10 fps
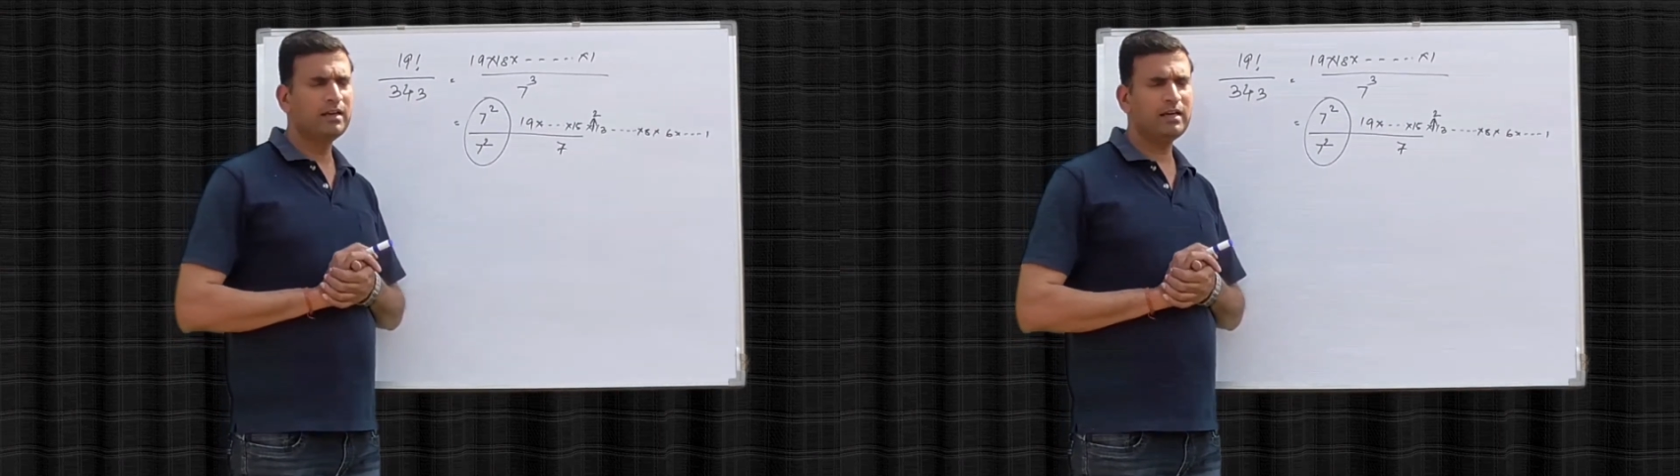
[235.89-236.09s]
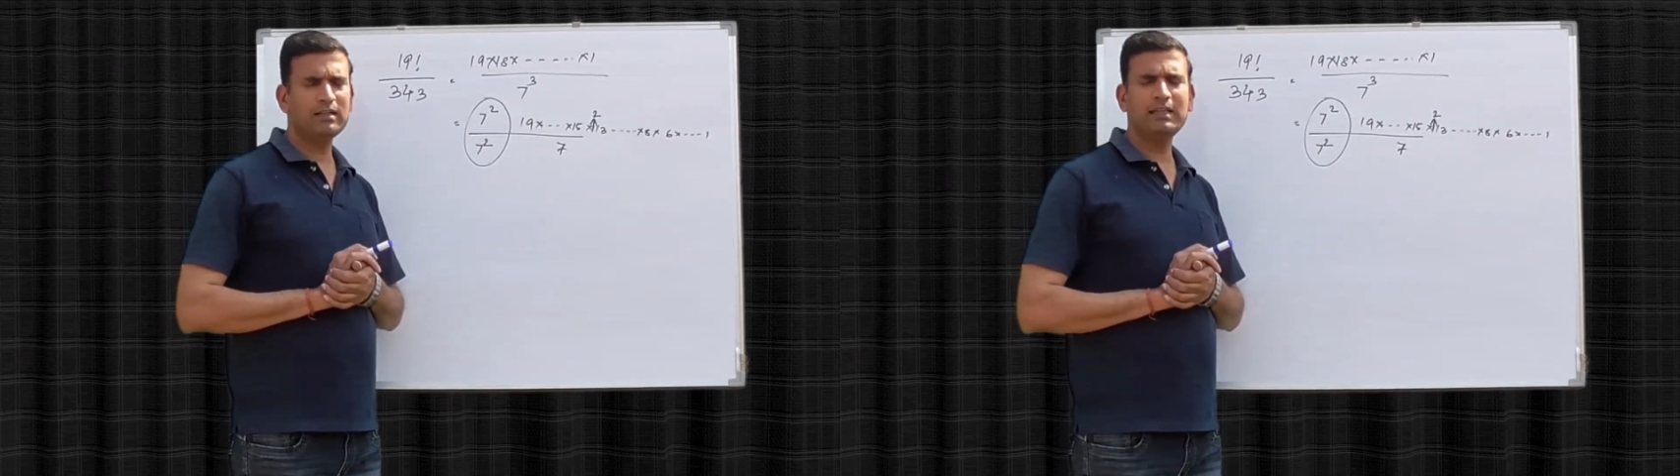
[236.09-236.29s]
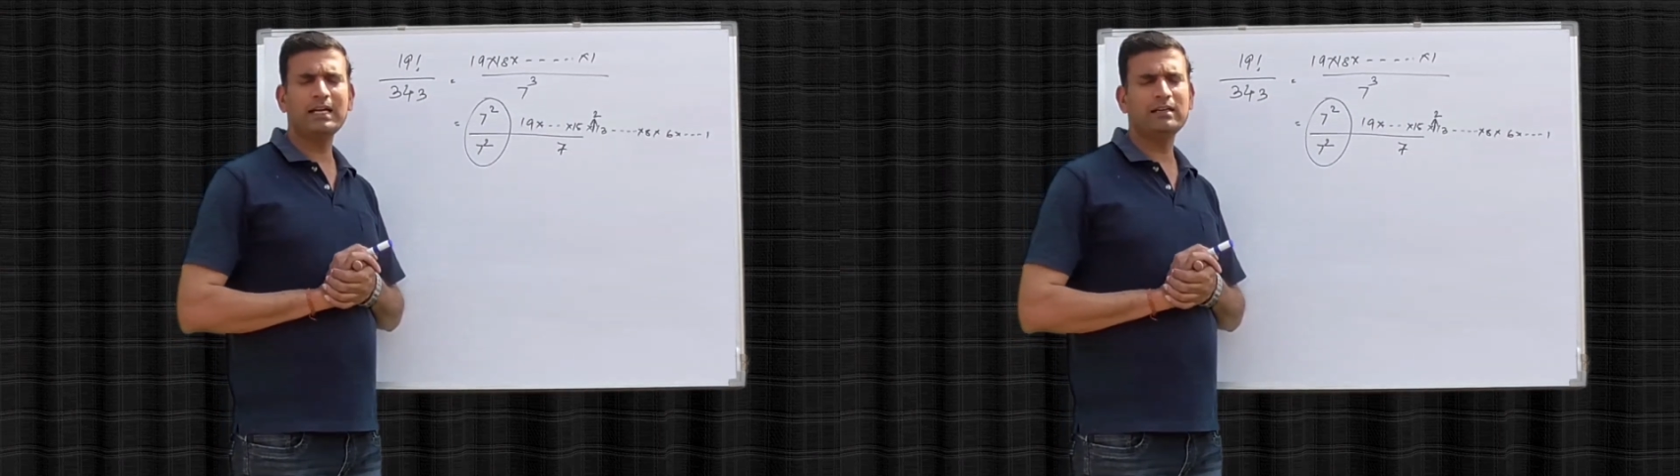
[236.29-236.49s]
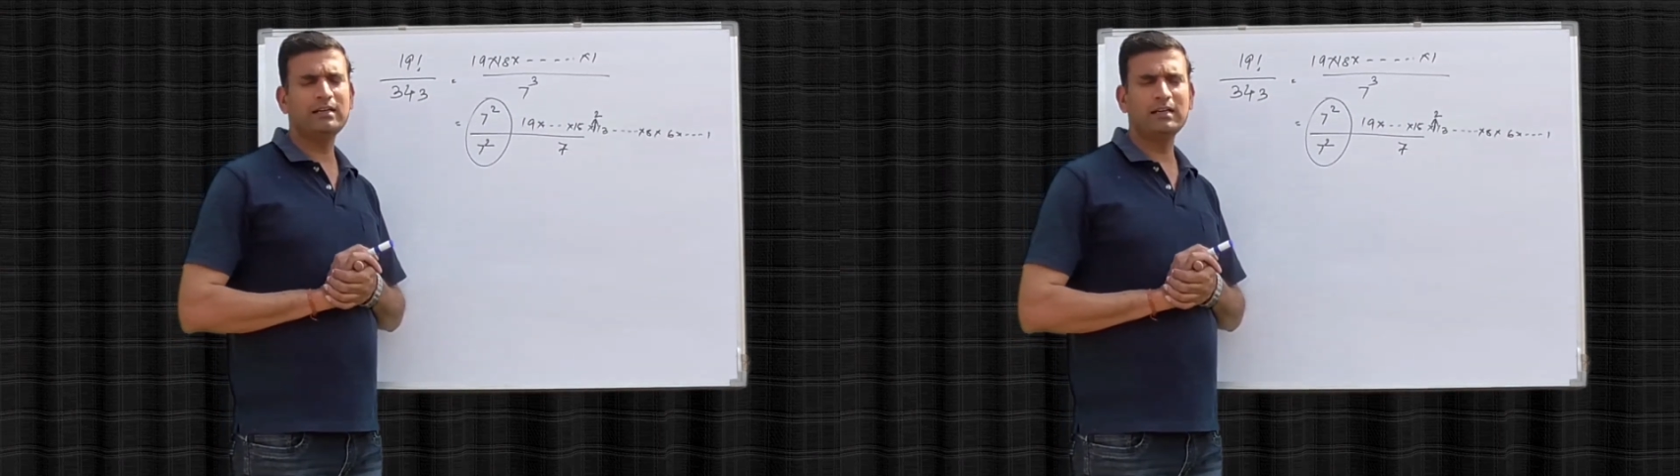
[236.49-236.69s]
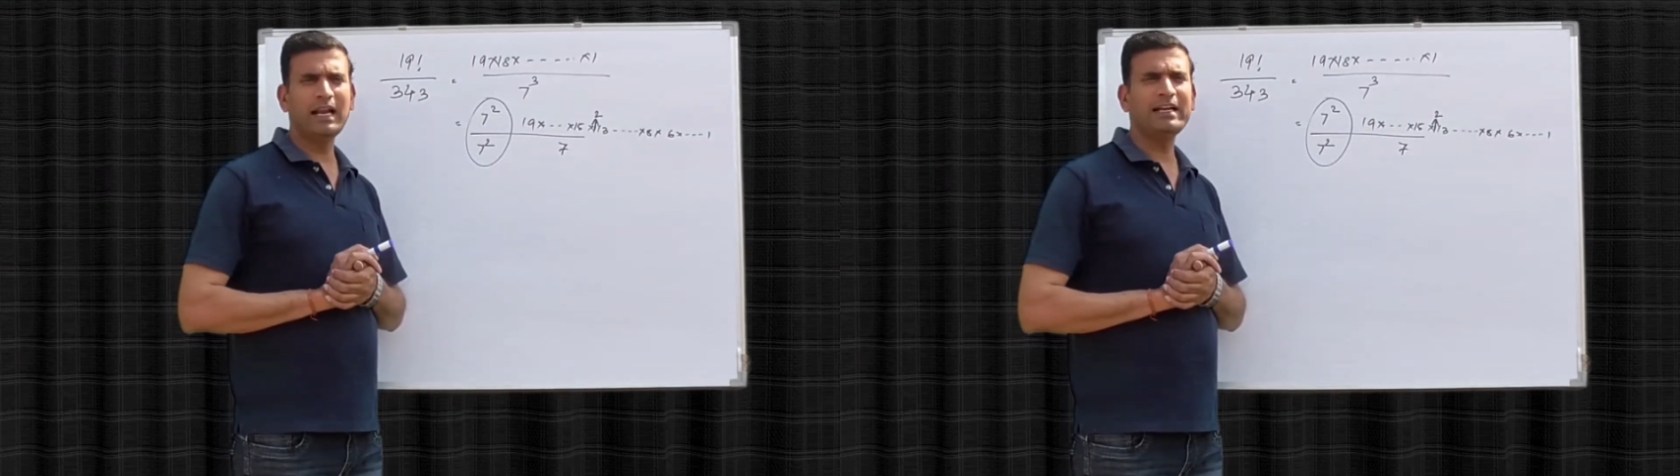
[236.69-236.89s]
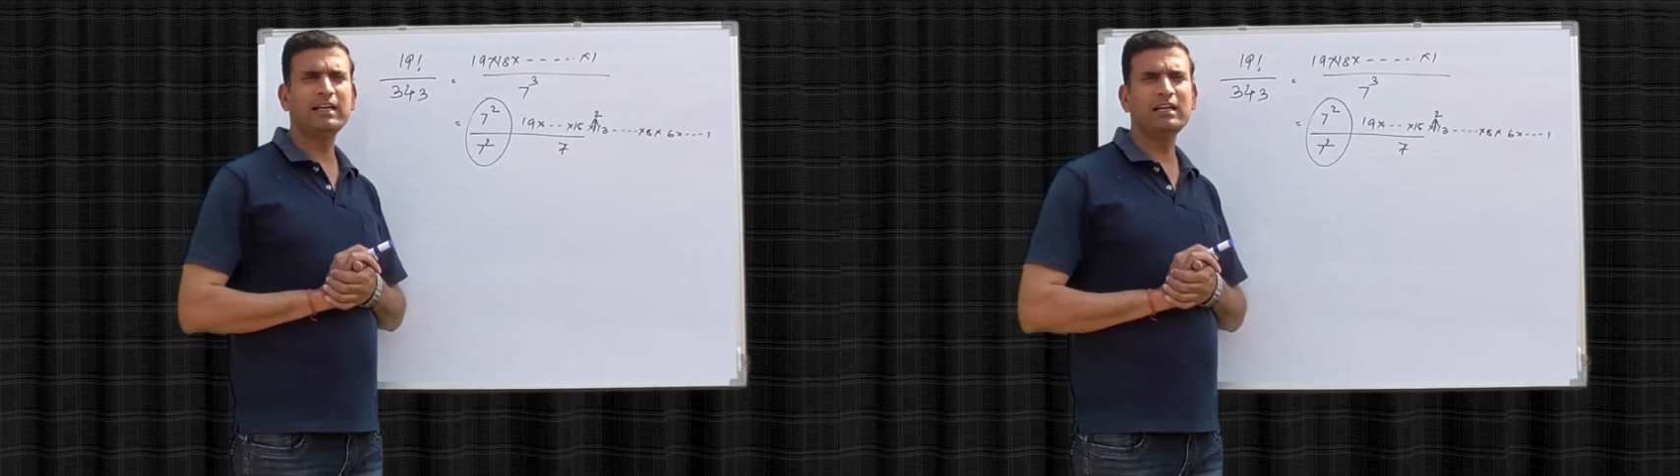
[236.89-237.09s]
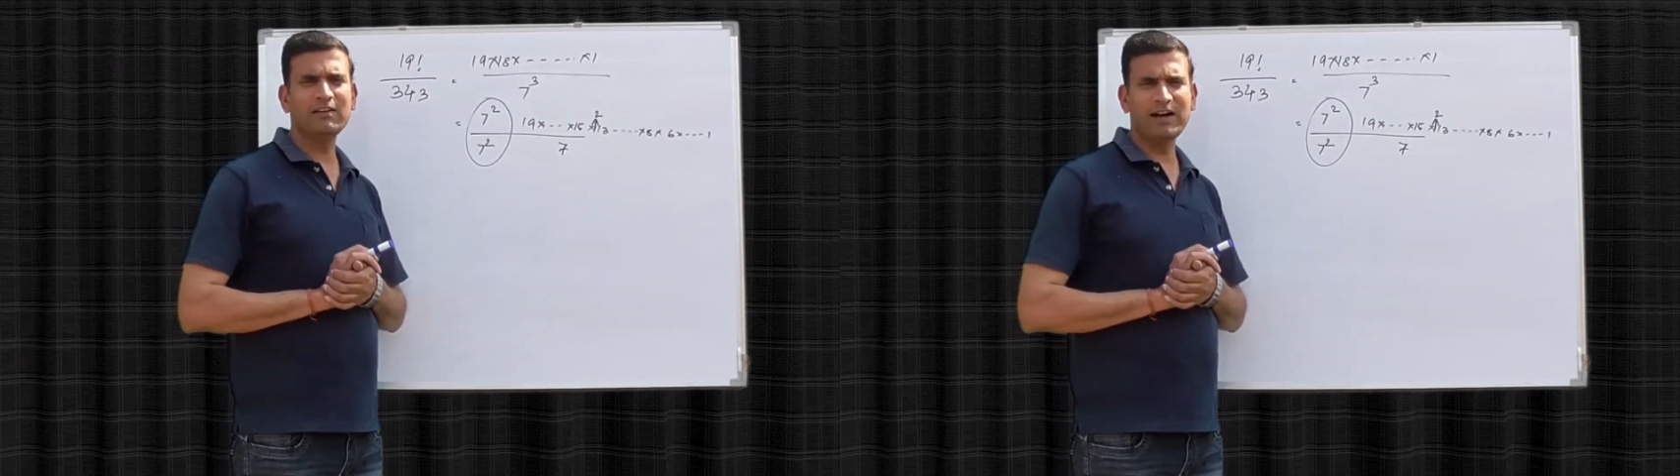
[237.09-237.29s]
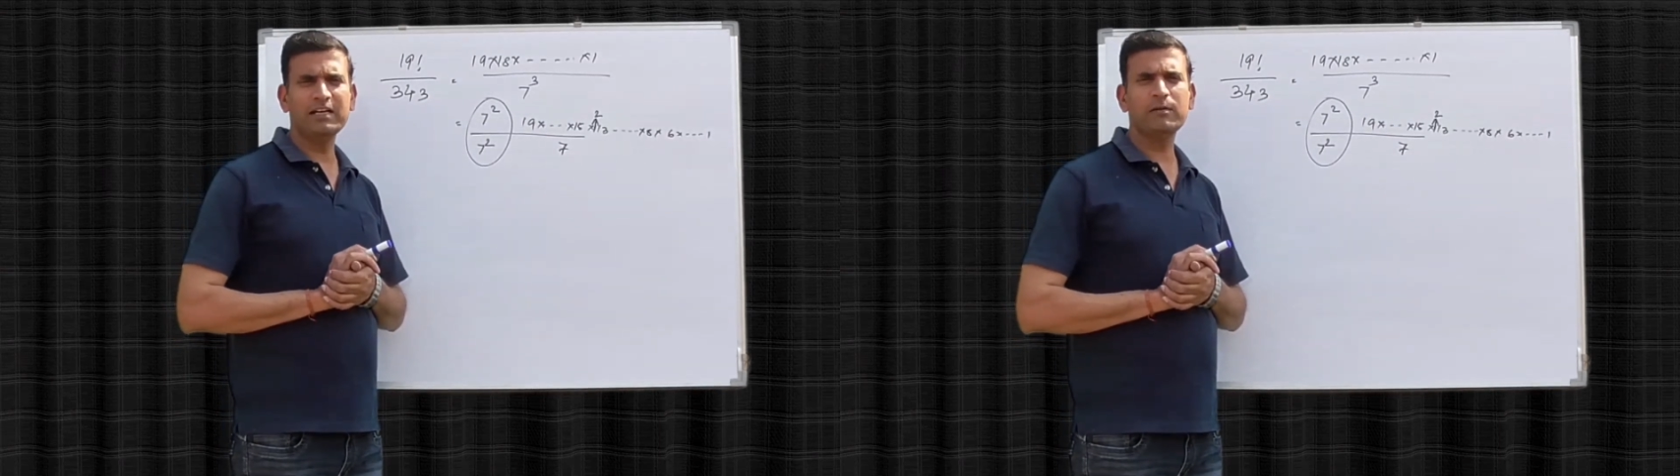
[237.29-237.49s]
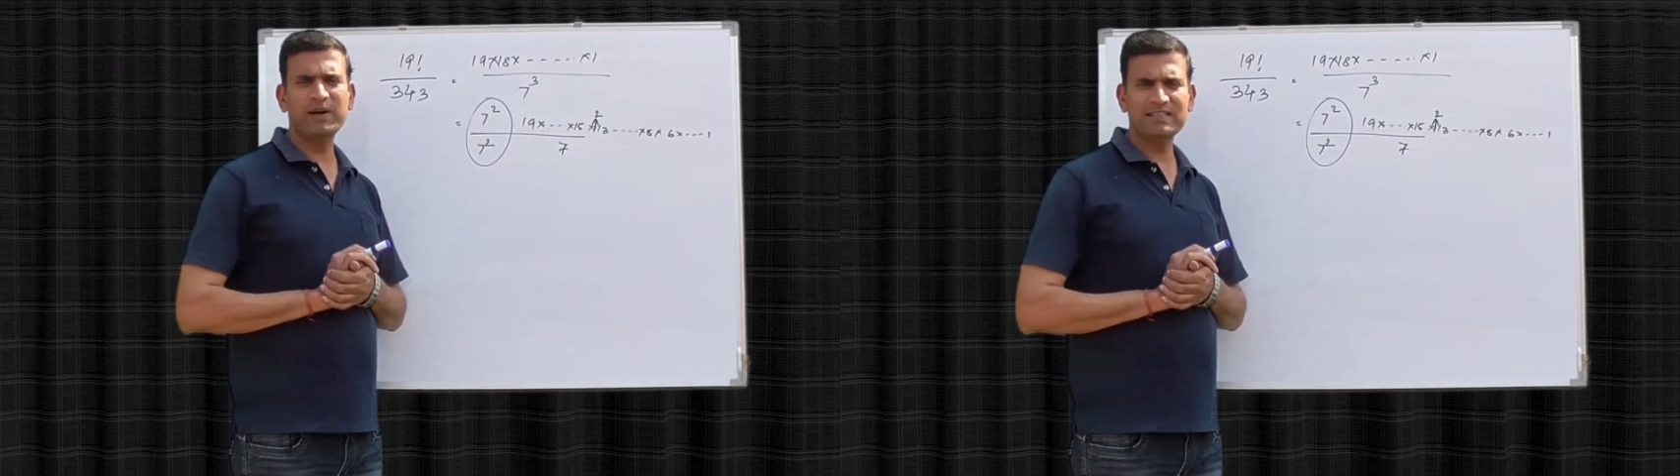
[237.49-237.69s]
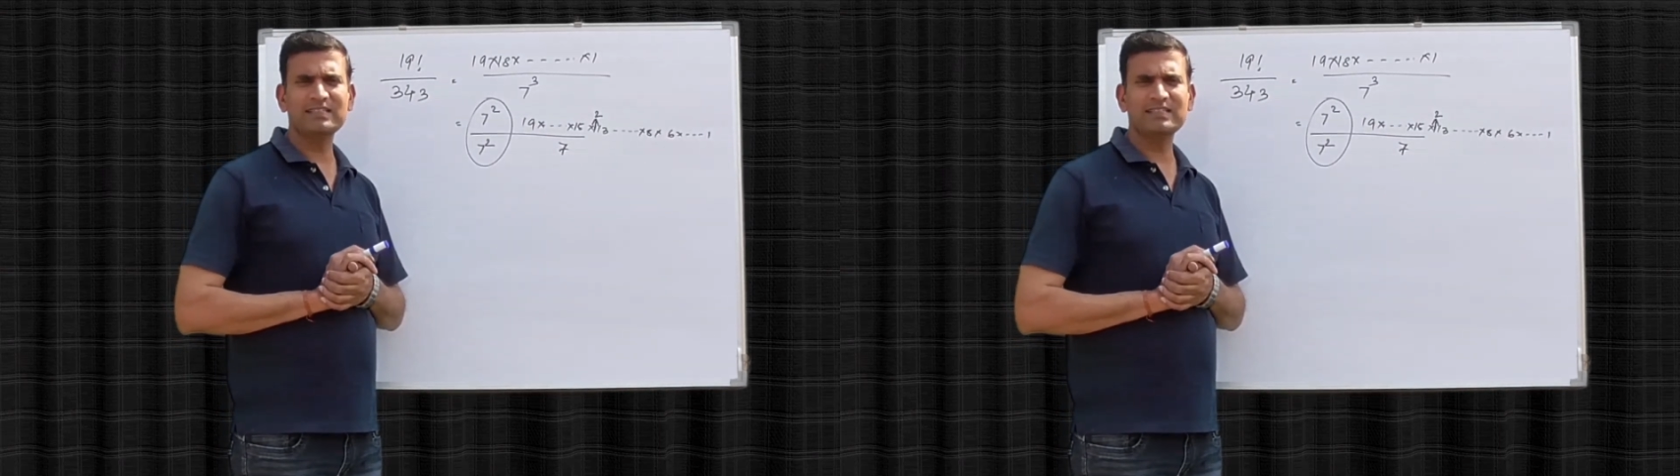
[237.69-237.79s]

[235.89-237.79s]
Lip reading: 19 divided by